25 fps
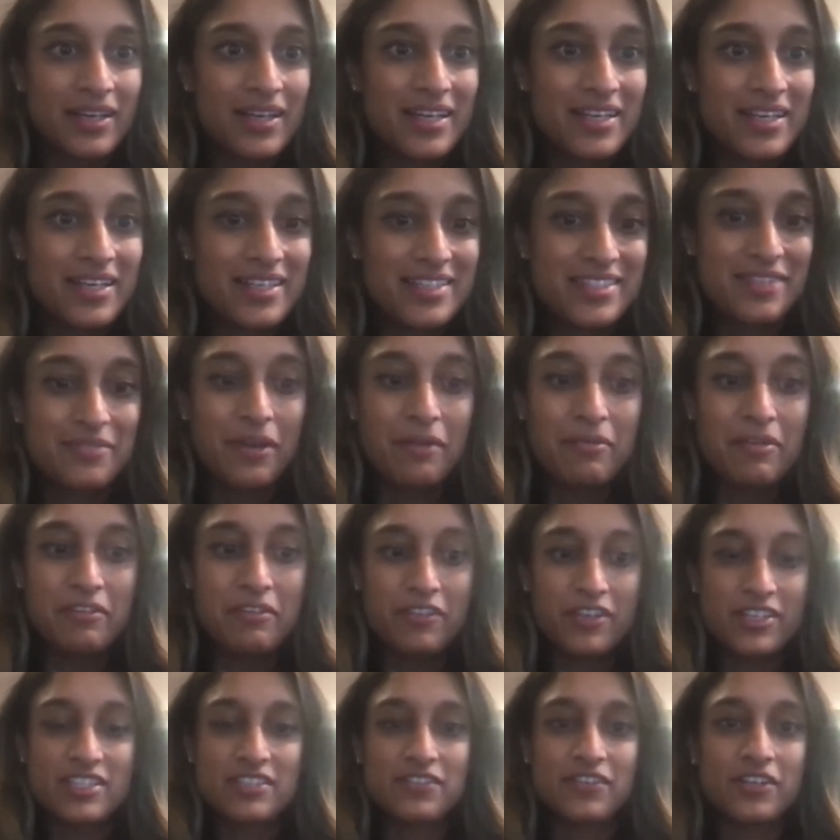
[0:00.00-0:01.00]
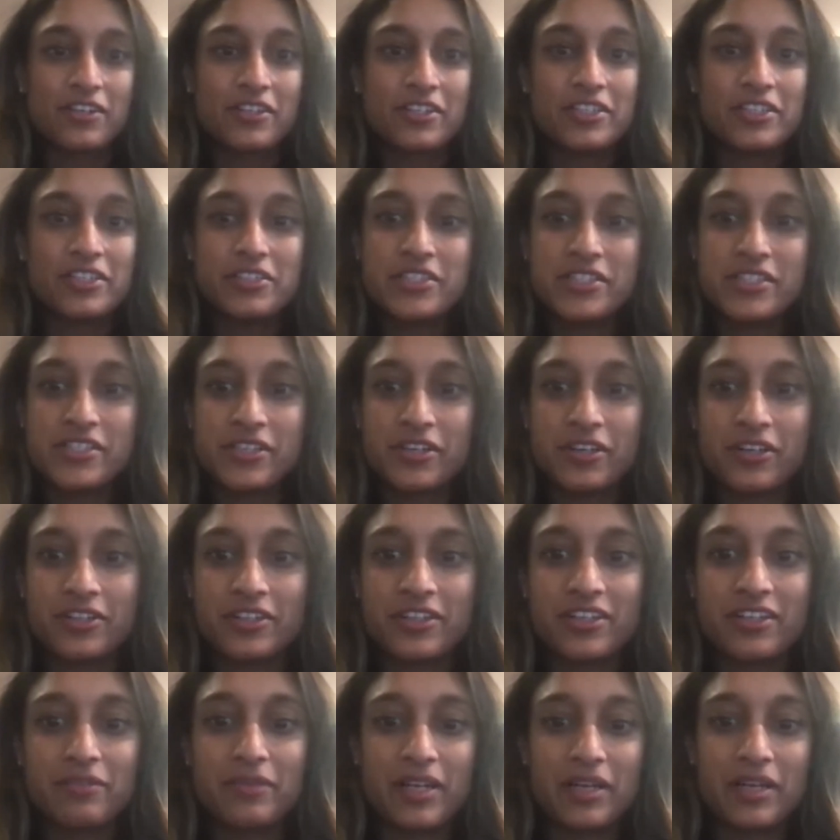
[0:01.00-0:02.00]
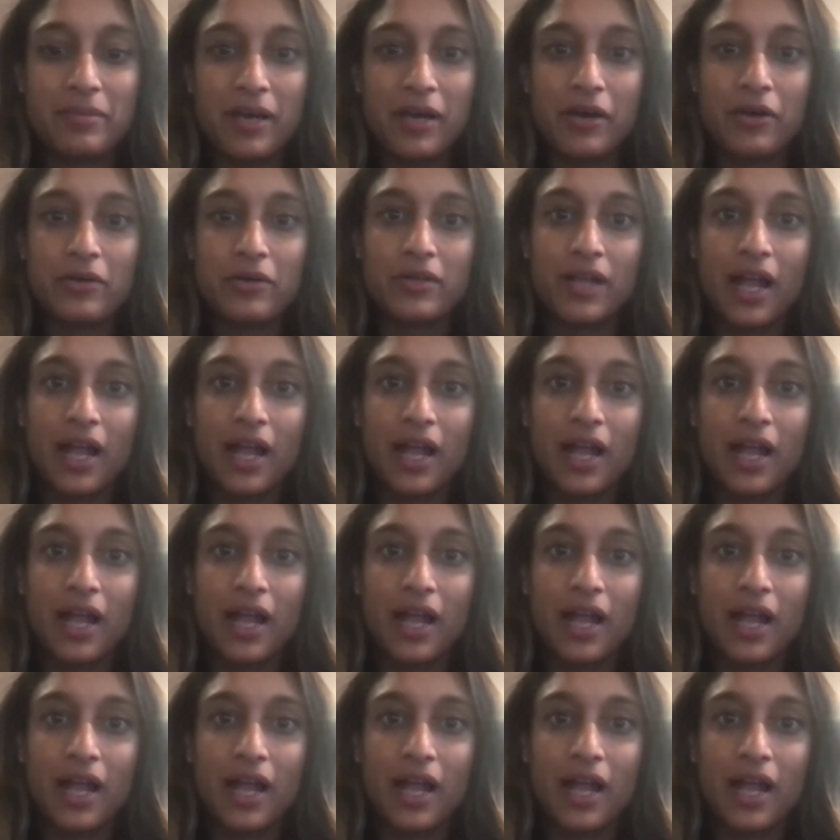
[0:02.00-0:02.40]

So maybe first of all, could you just talk a little bit about